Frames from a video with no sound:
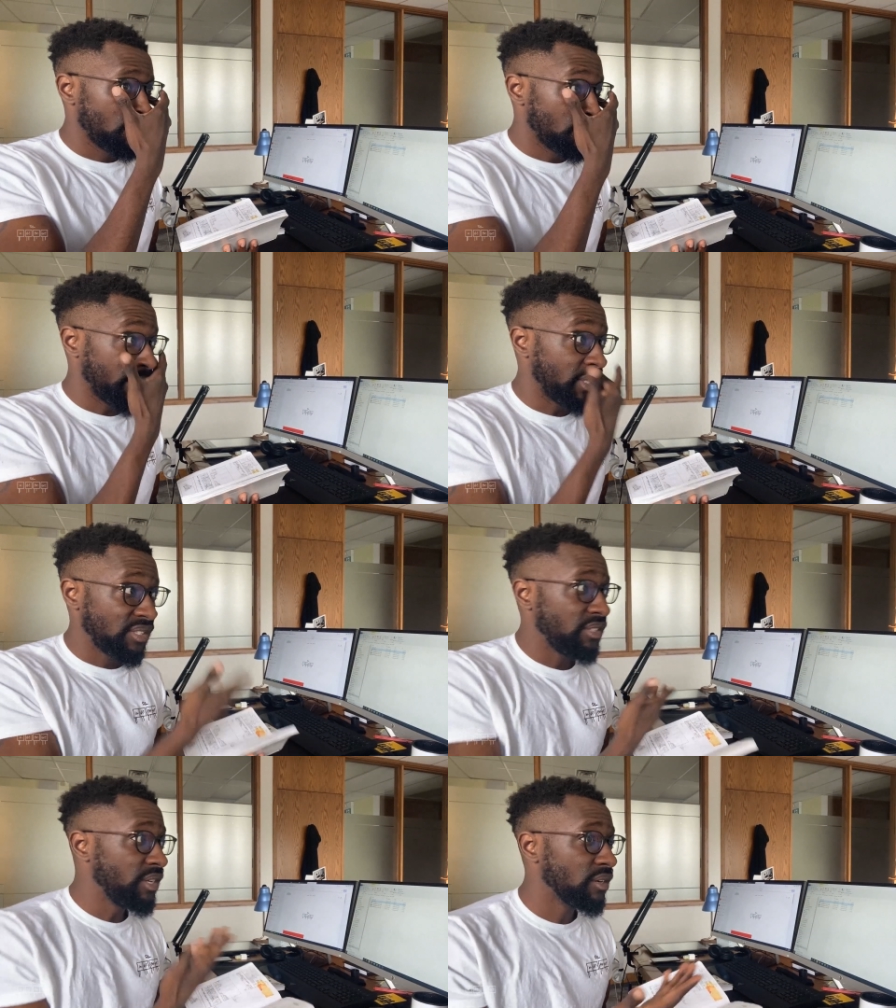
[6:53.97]
But
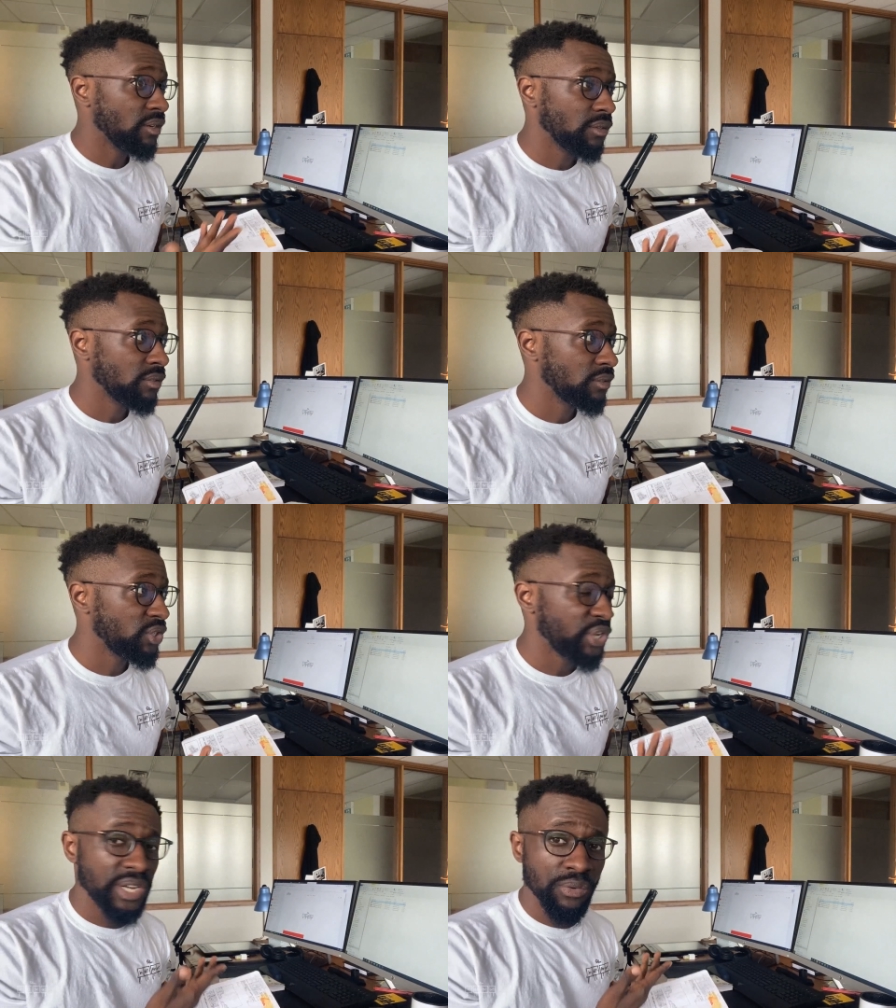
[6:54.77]
this year, in
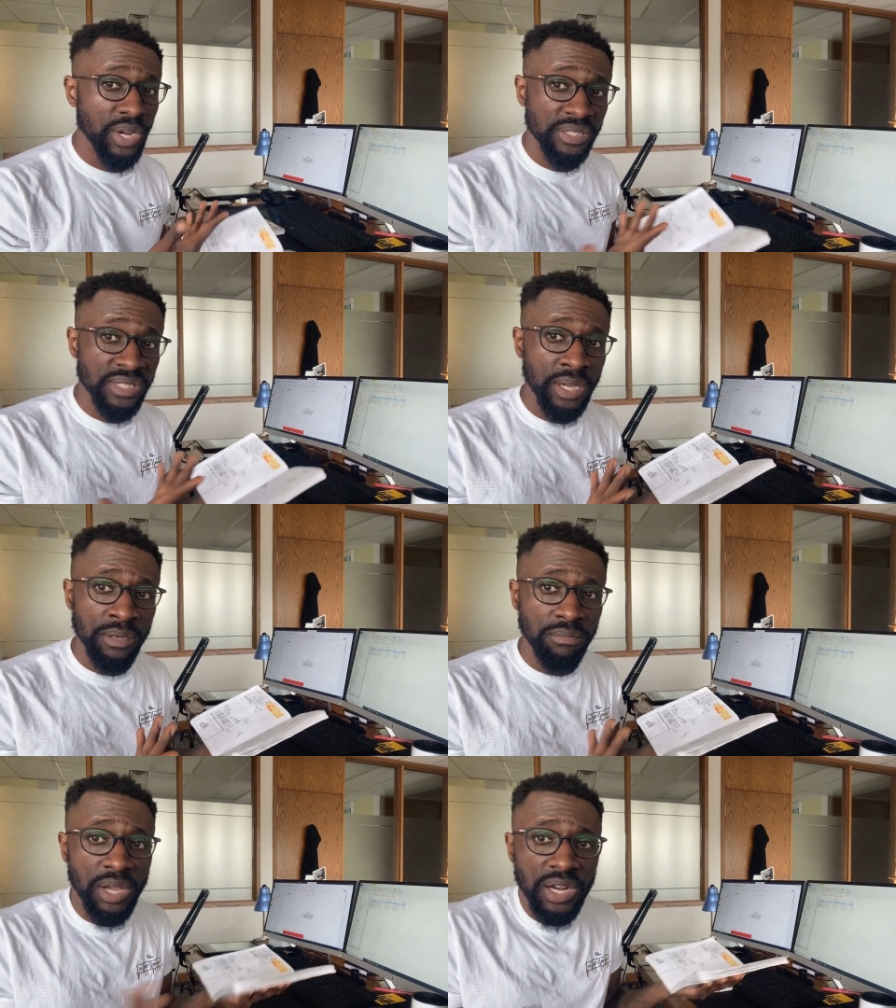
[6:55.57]
January, I
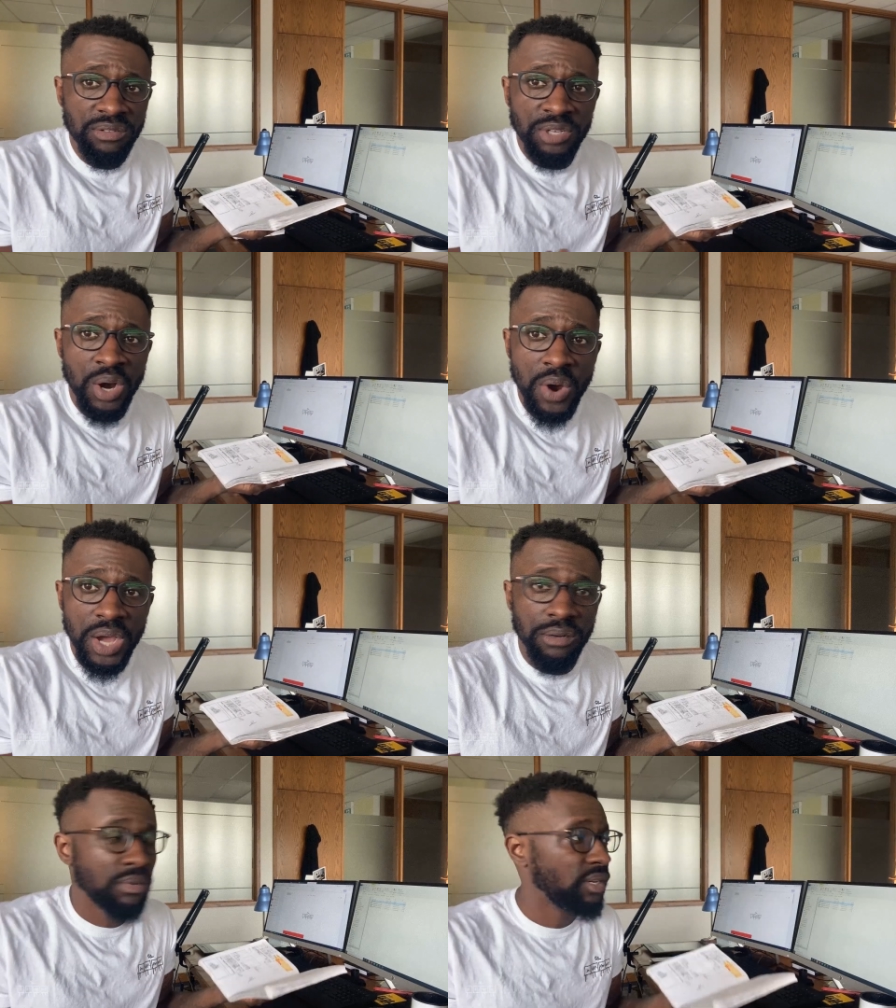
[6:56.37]
decided, you know
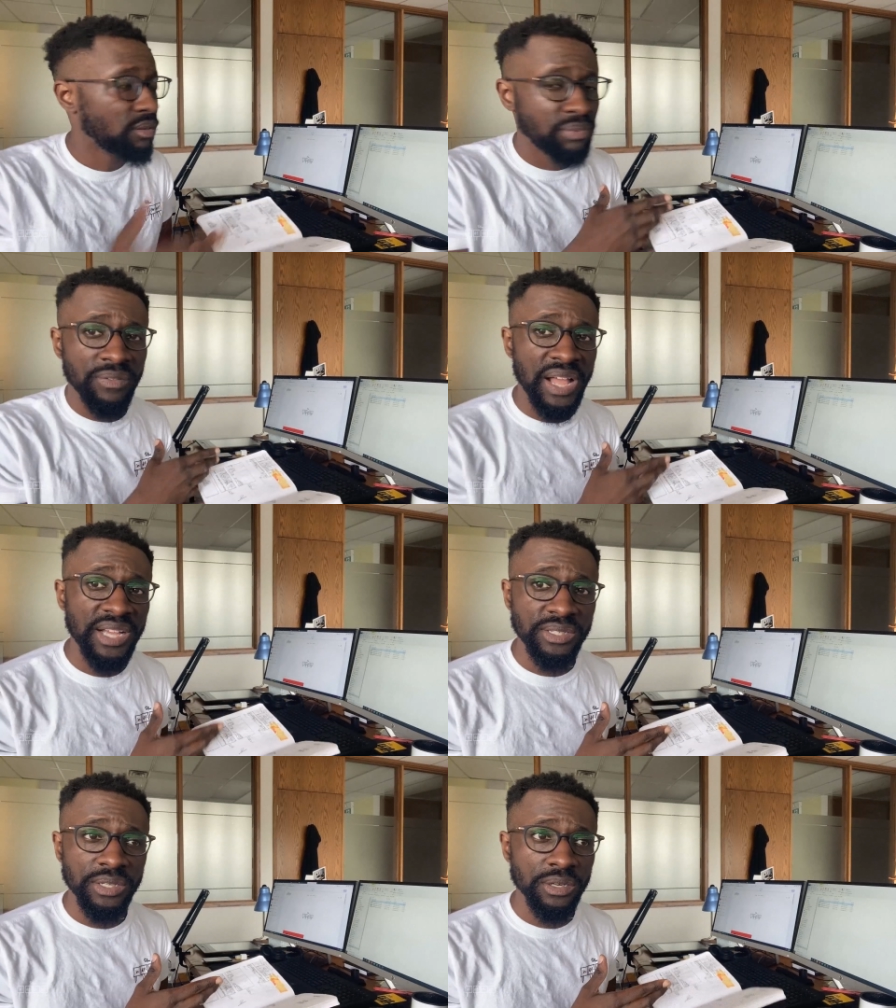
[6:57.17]
what, and a little bit of
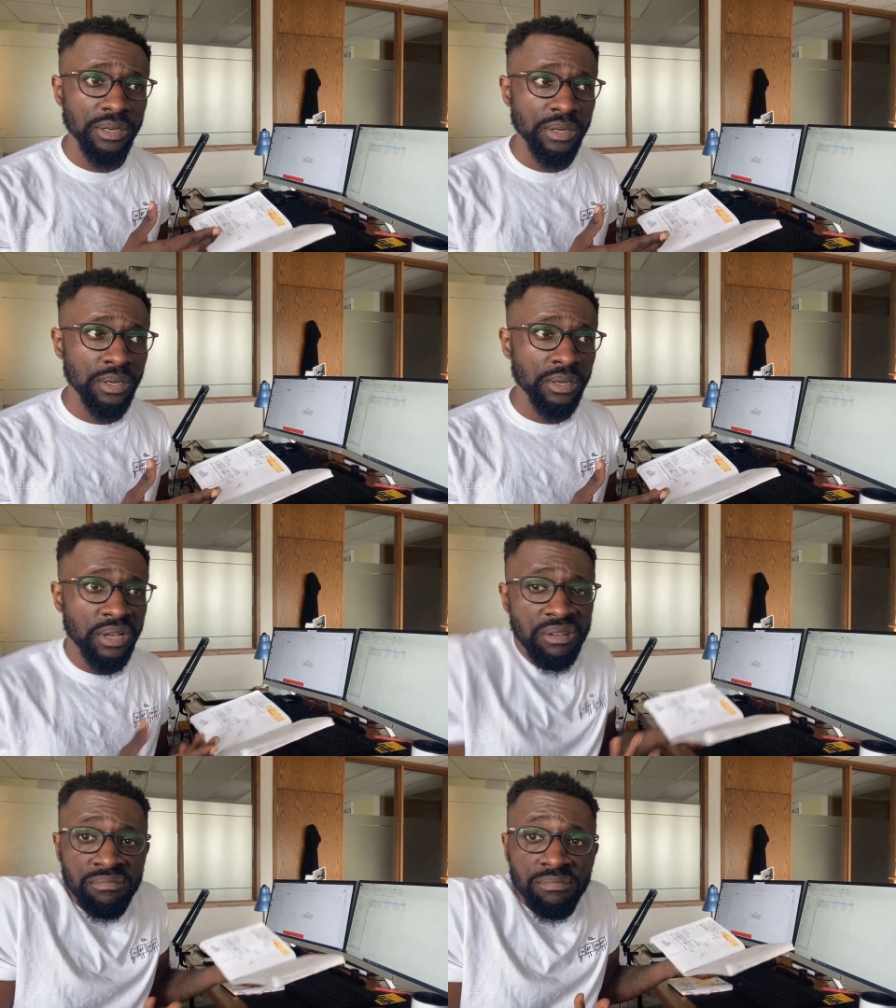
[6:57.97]
last year,
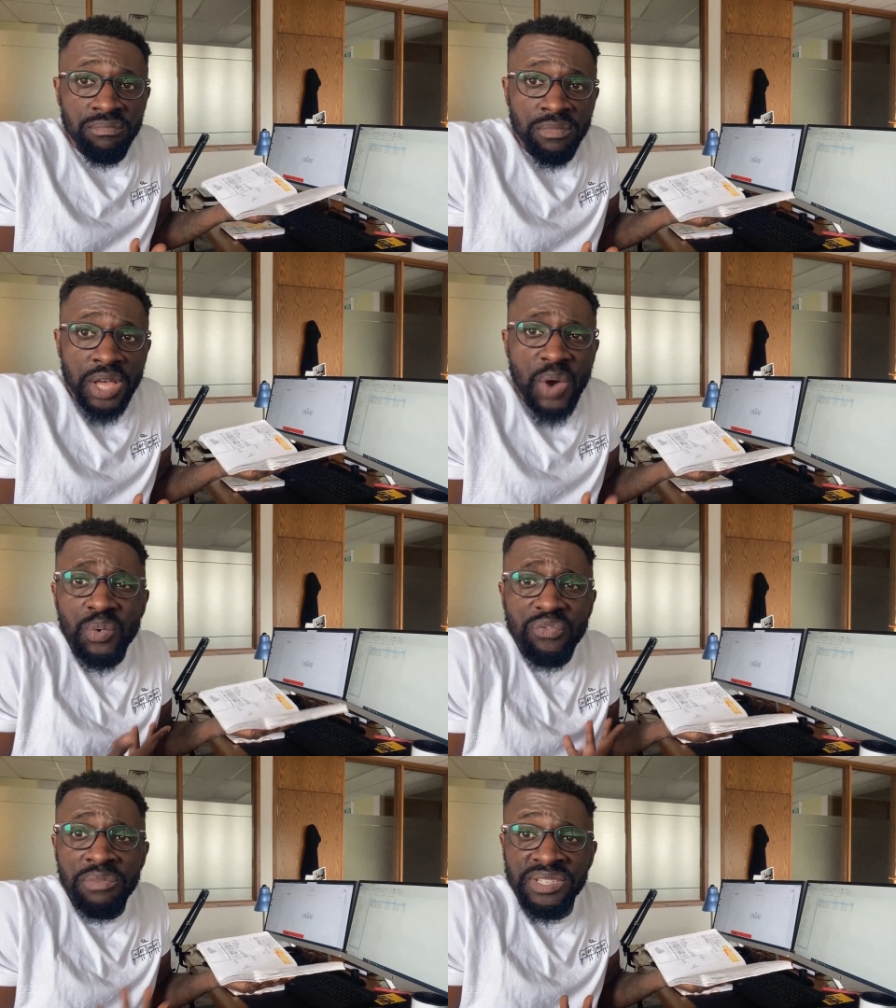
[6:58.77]
I want to
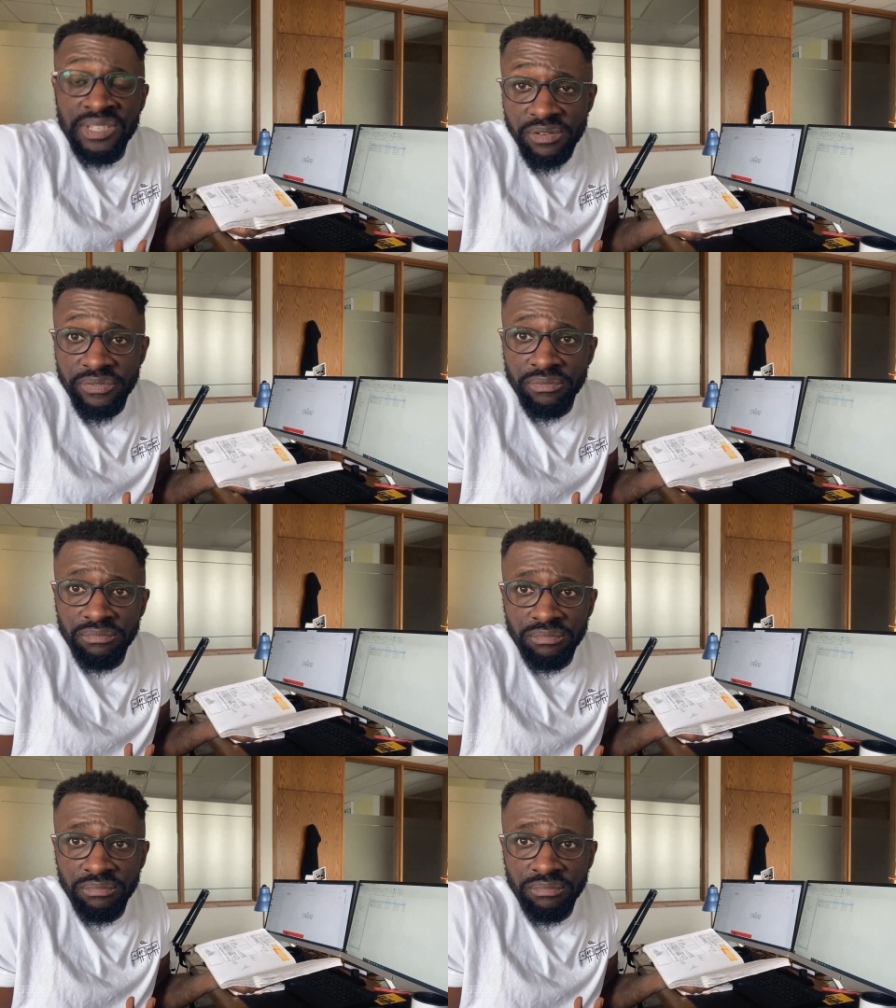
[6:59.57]
work for myself.